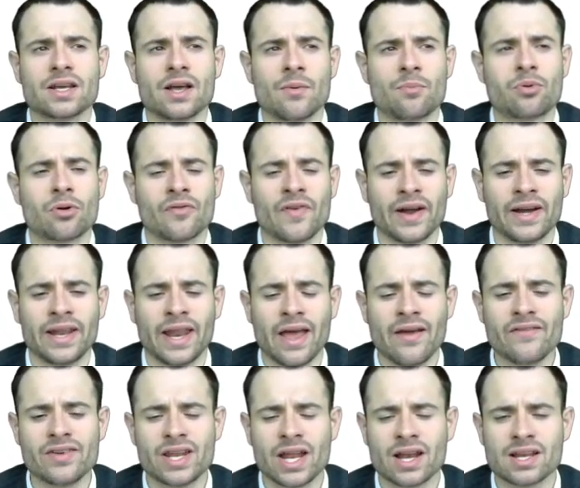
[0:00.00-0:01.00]
provided
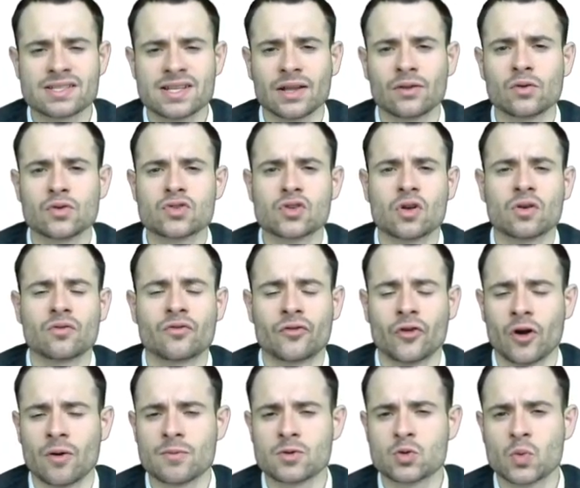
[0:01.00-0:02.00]
evidence that those
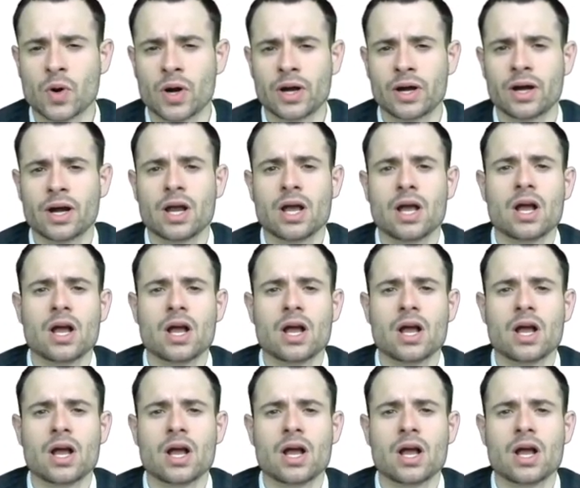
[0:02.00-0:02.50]
firms were